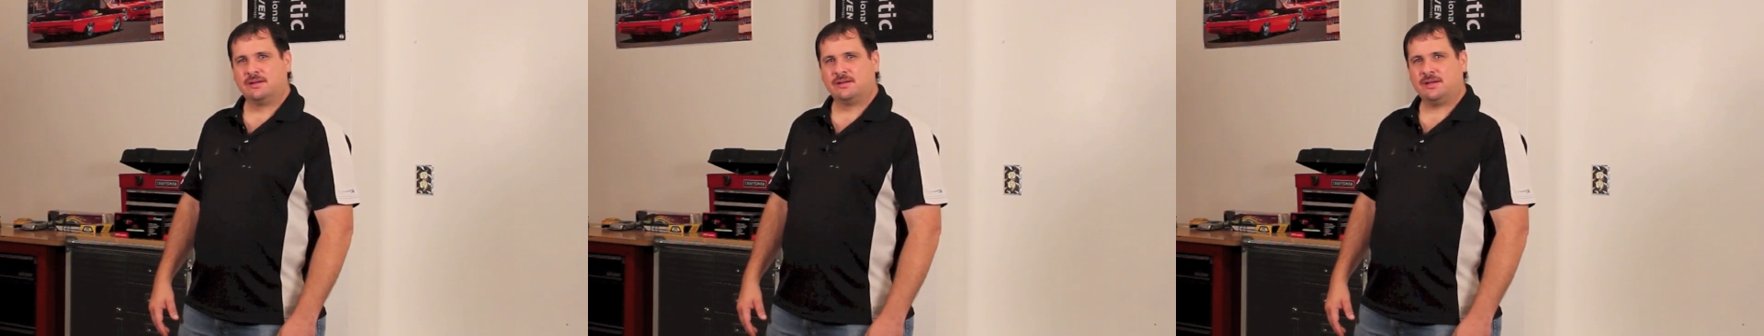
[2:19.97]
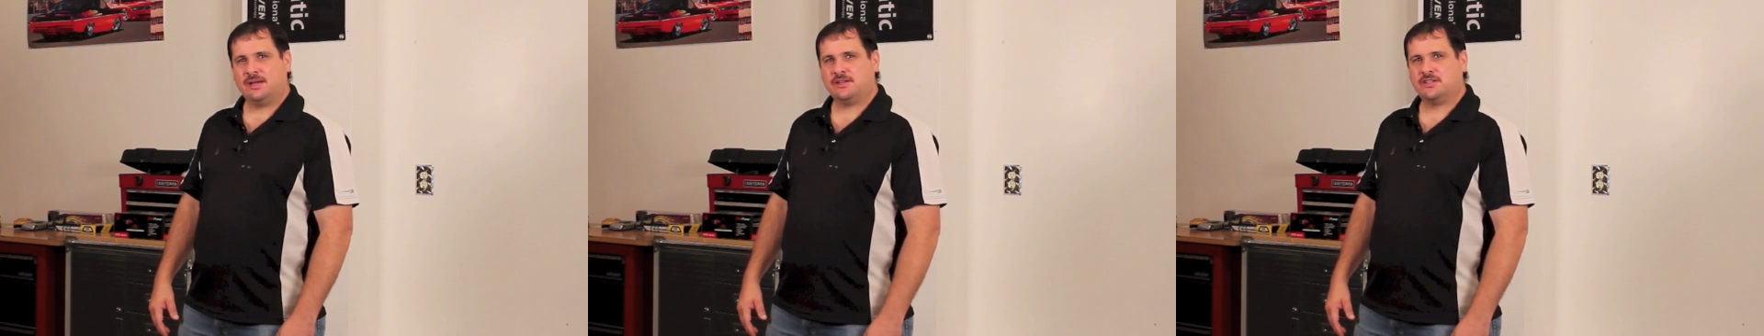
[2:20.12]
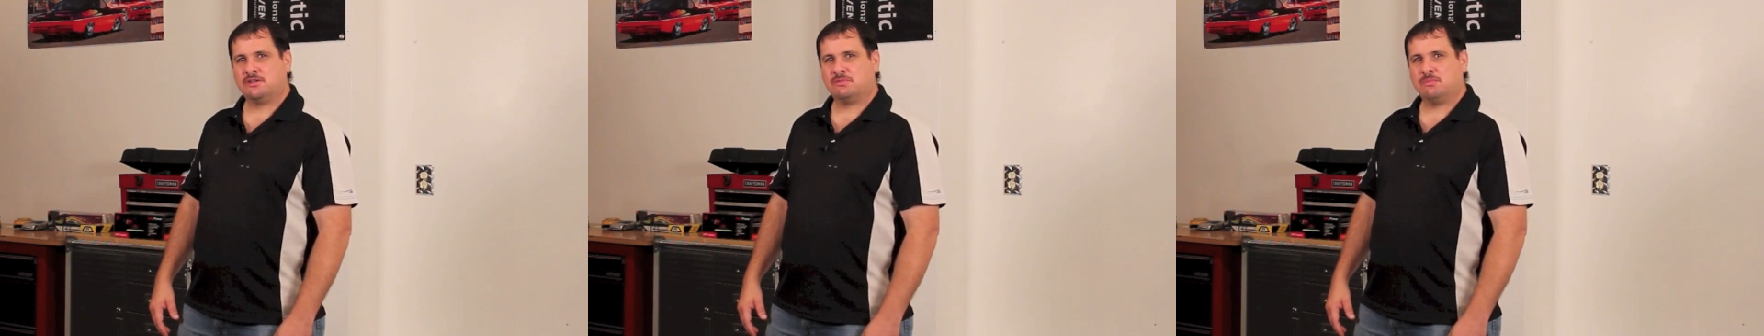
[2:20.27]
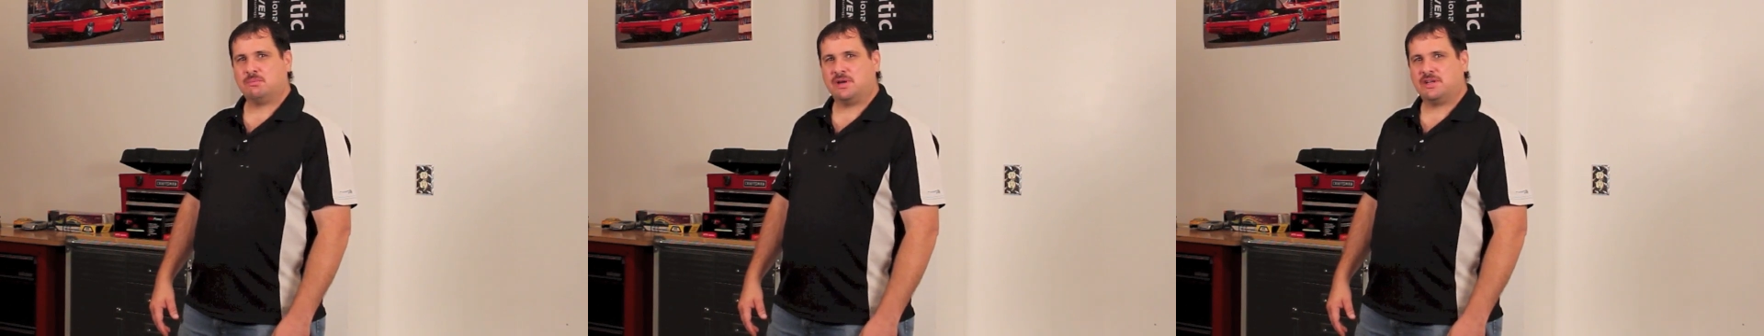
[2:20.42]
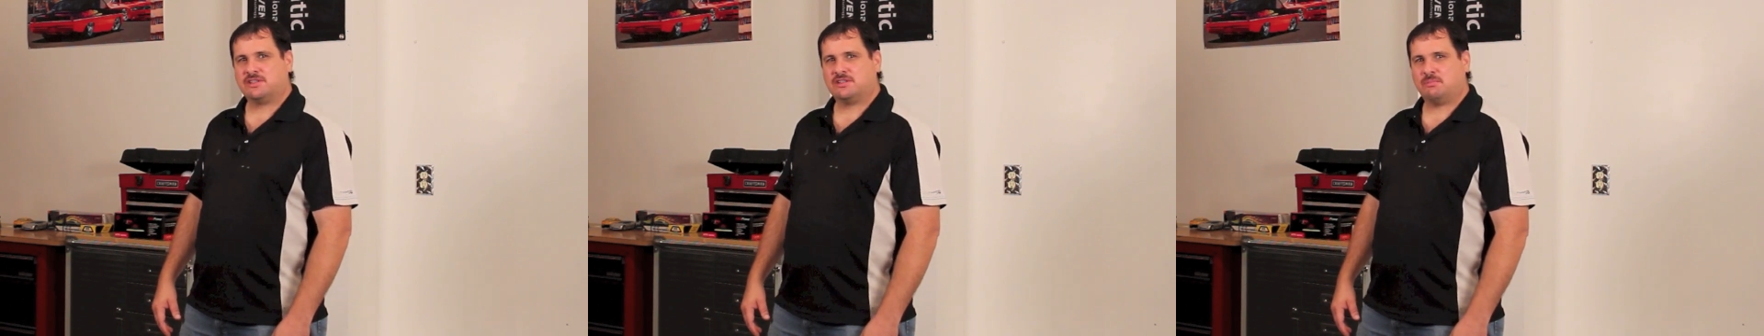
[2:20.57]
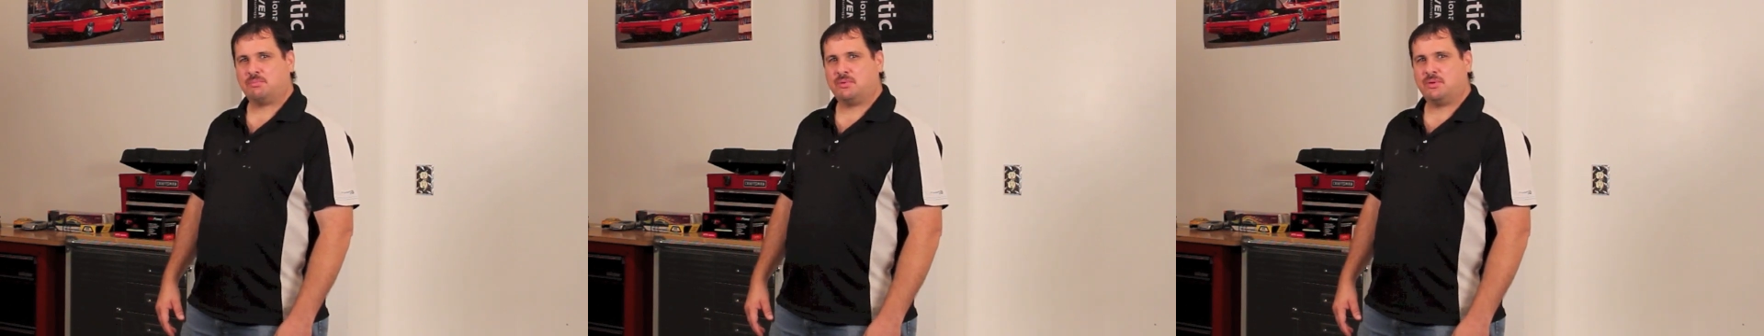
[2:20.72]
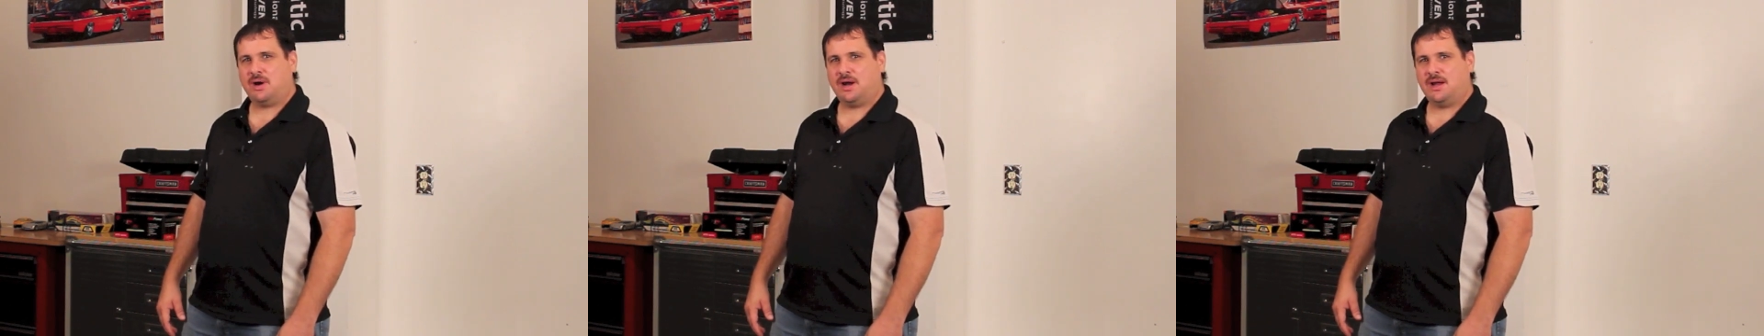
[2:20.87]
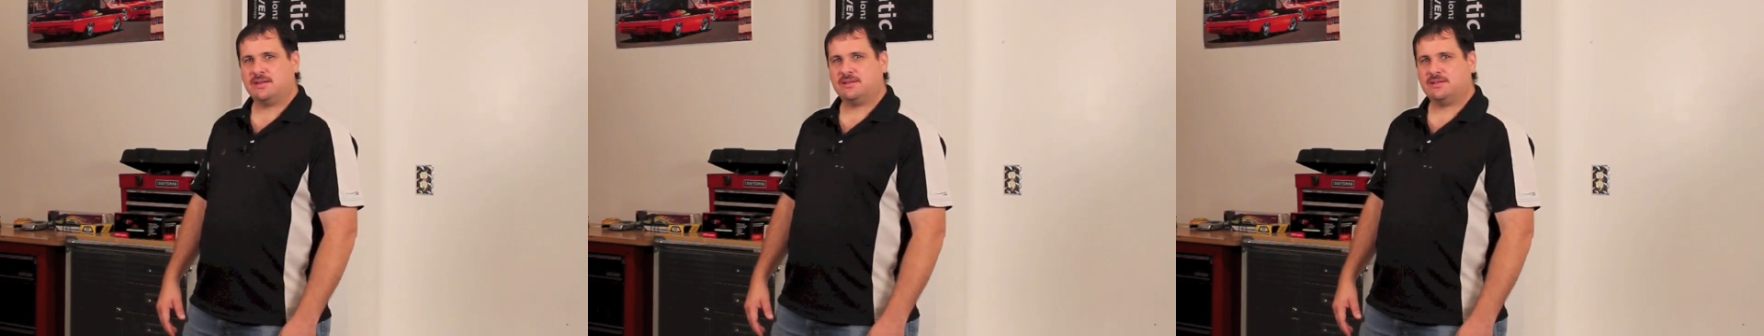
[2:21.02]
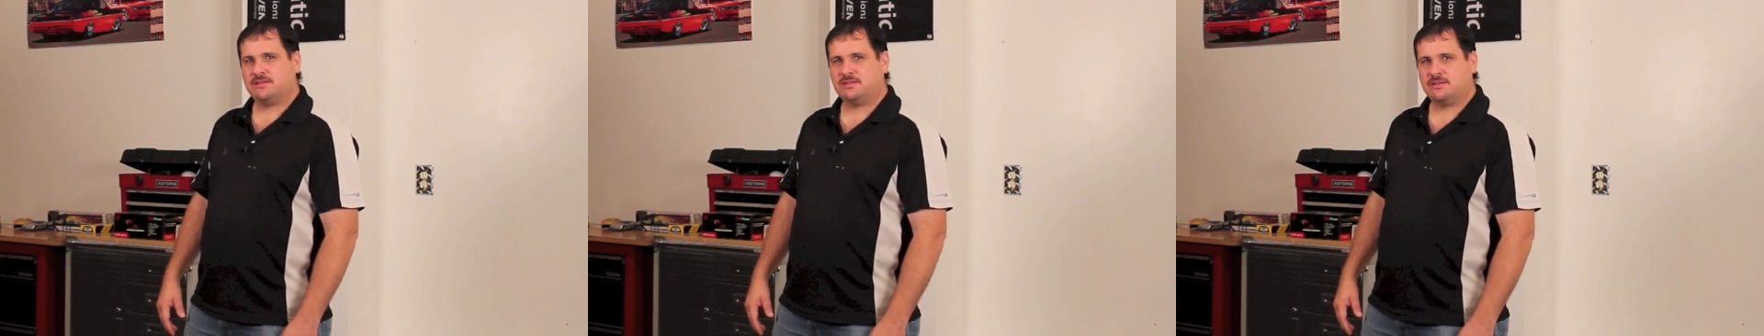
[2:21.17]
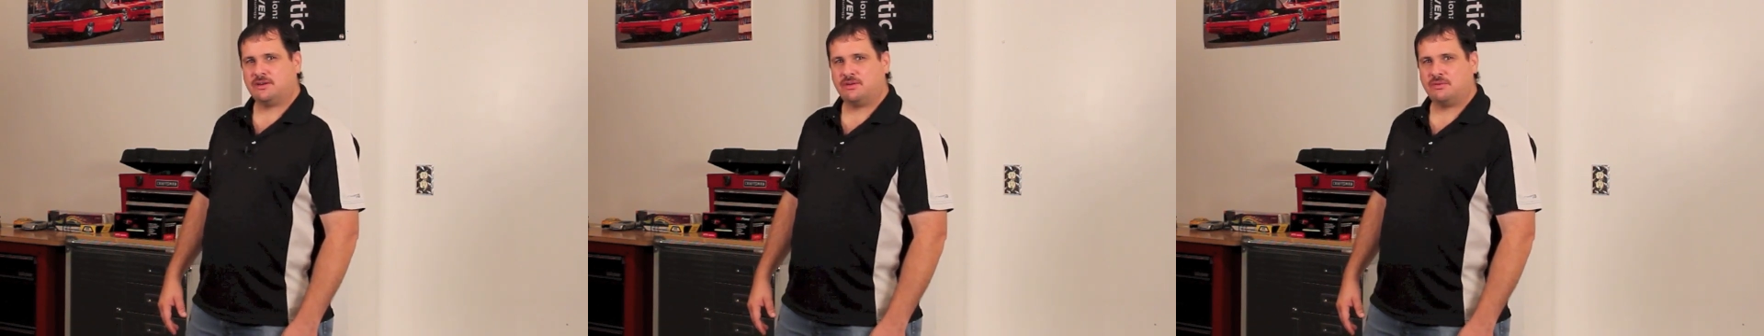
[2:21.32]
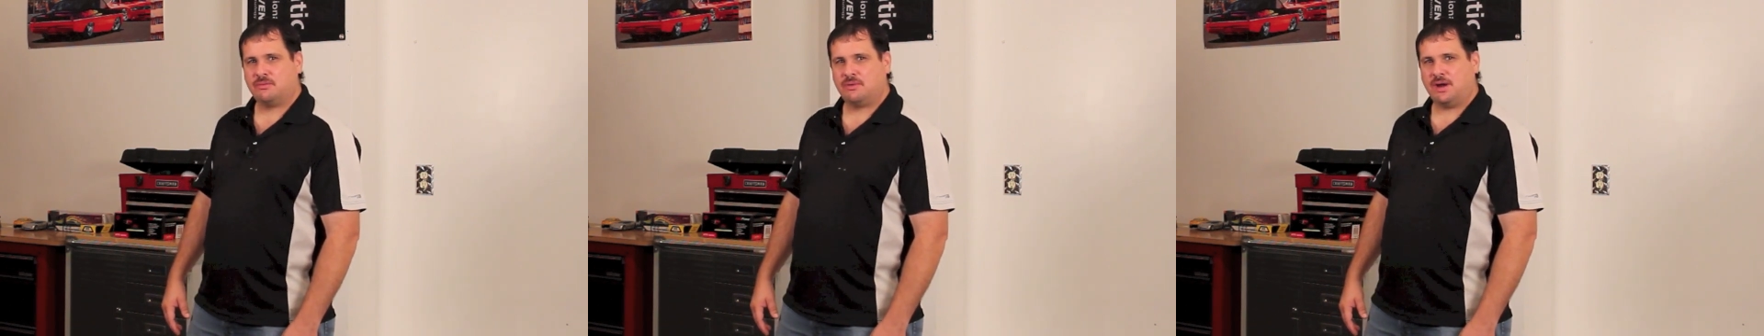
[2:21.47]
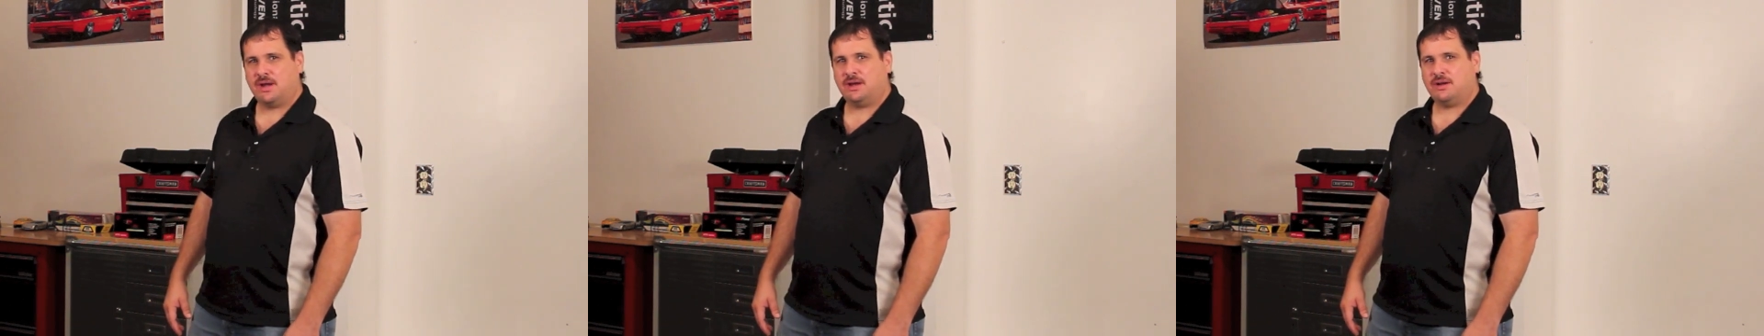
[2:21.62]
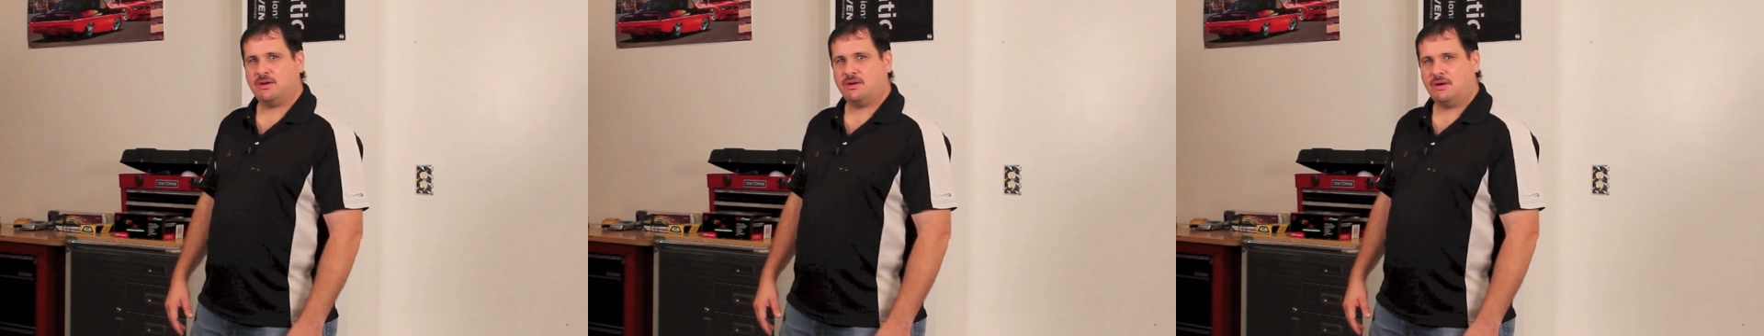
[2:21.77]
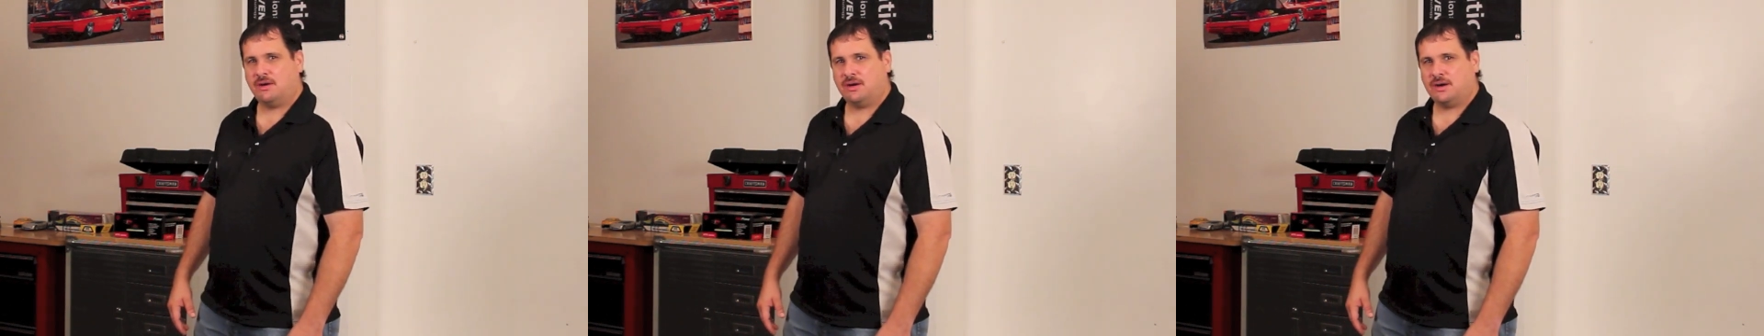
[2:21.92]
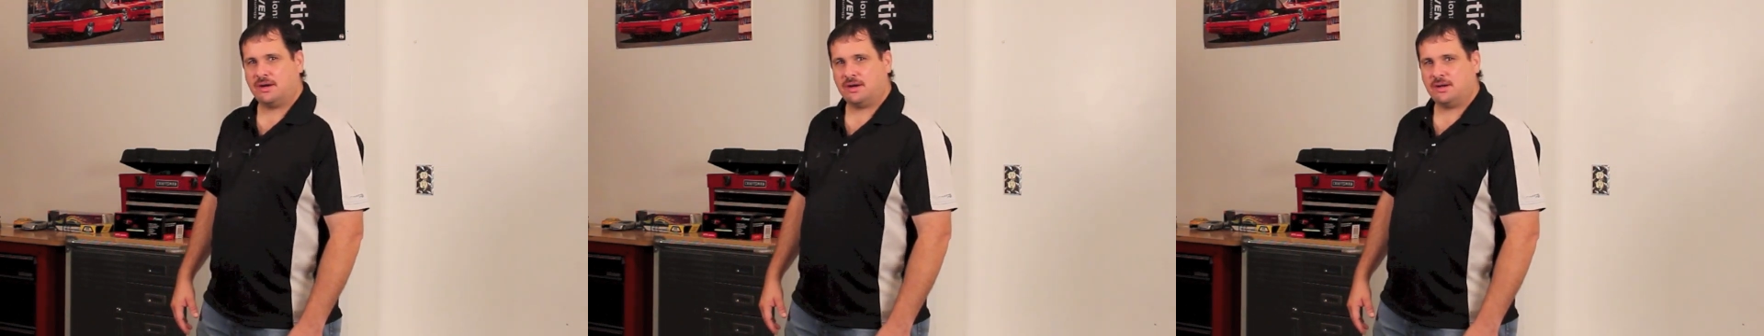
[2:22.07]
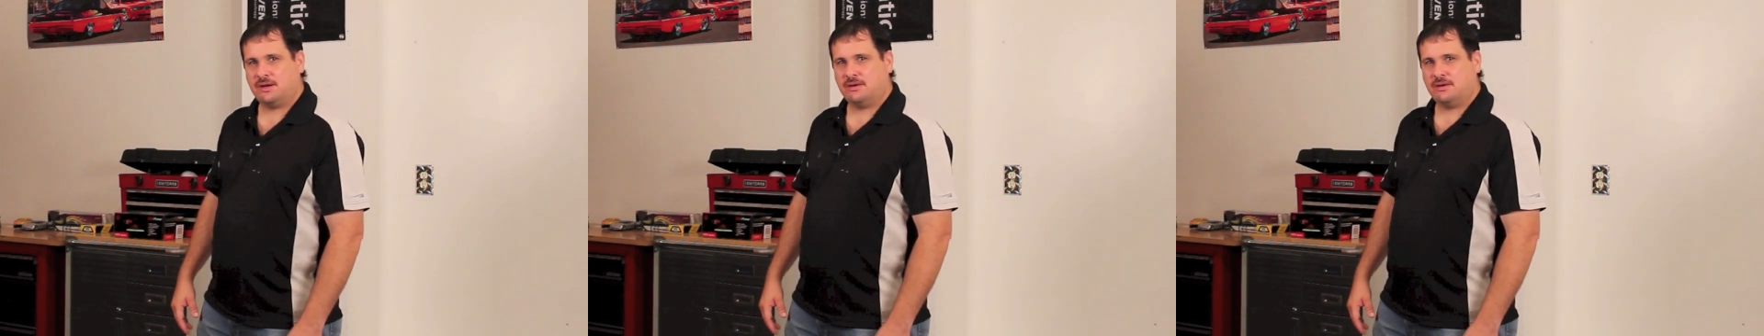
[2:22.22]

Kind of took me by surprise. It started raining hard out